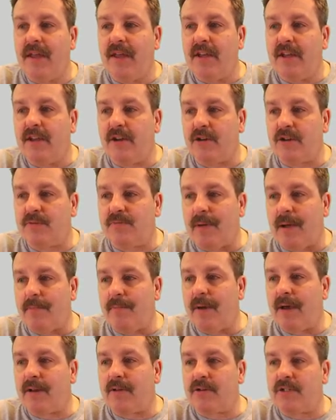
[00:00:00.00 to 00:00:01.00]
Here's my
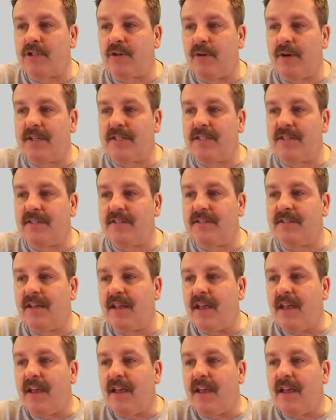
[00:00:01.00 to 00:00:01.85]
metal choices.